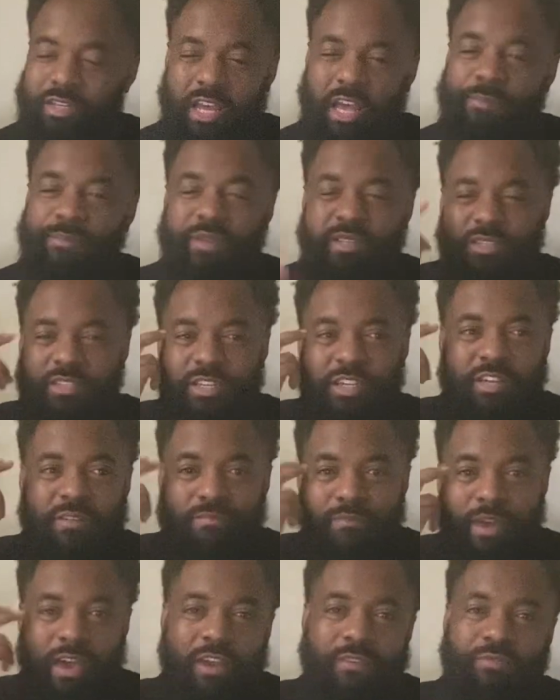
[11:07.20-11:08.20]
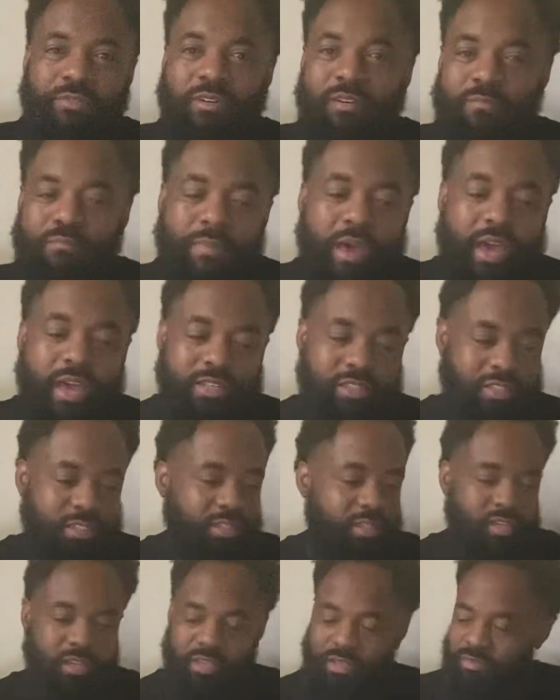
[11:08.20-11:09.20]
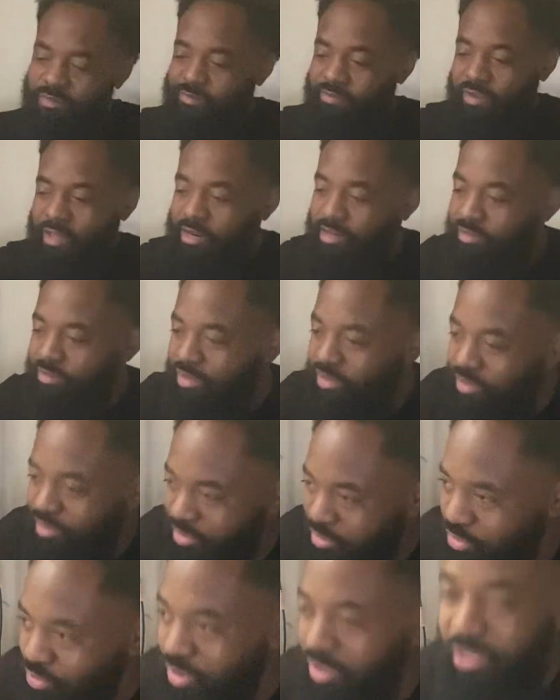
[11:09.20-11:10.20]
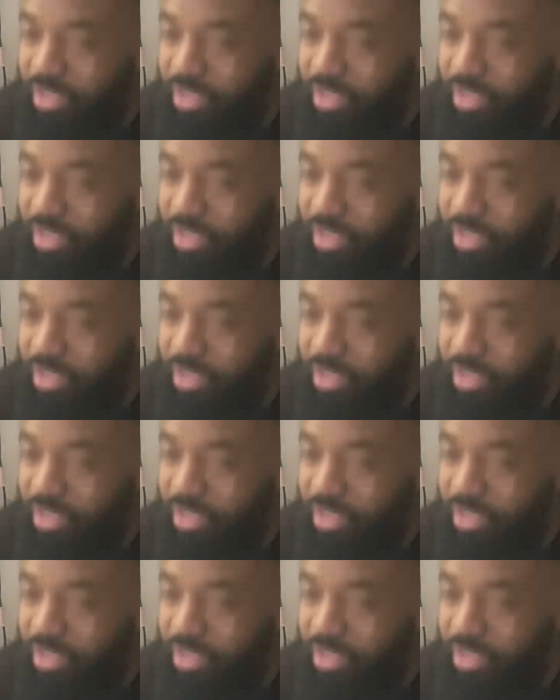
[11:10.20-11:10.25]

I'm in T-Mac for the magic. Then we're going to do it